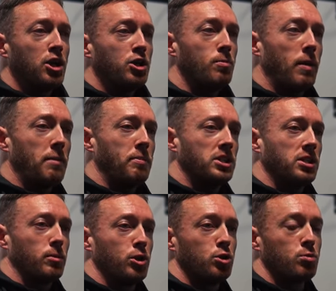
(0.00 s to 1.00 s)
You might be
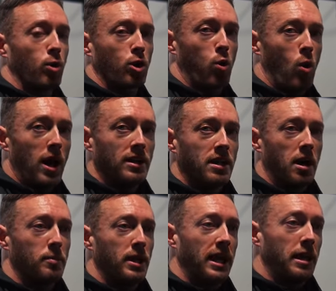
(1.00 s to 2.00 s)
someone who's more quad
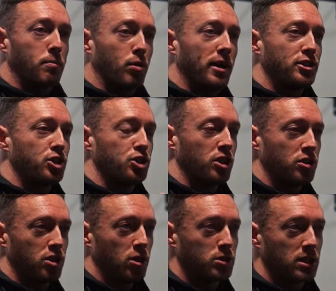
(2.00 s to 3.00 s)
dominant and pressures their
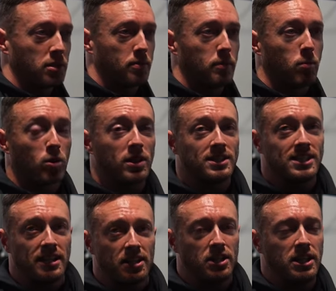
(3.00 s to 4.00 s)
toes a little bit more than
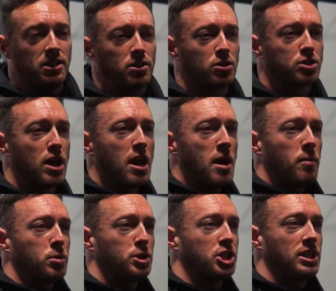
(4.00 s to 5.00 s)
say their heels,
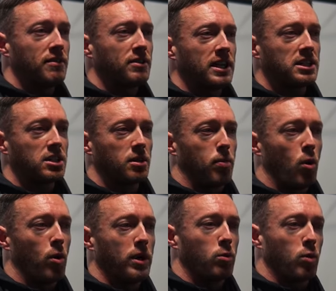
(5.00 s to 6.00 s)
but we should never get to the
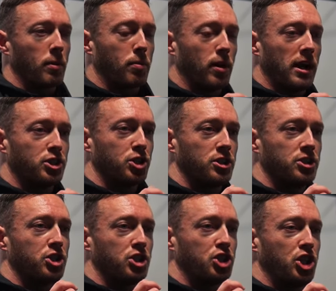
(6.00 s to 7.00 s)
point where pressure
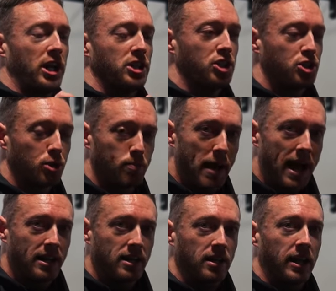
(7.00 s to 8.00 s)
is just changing
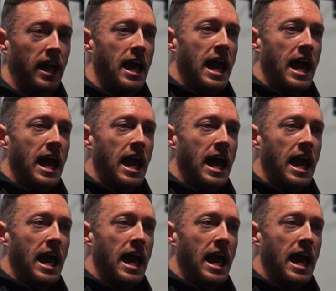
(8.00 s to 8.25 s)
dramatically.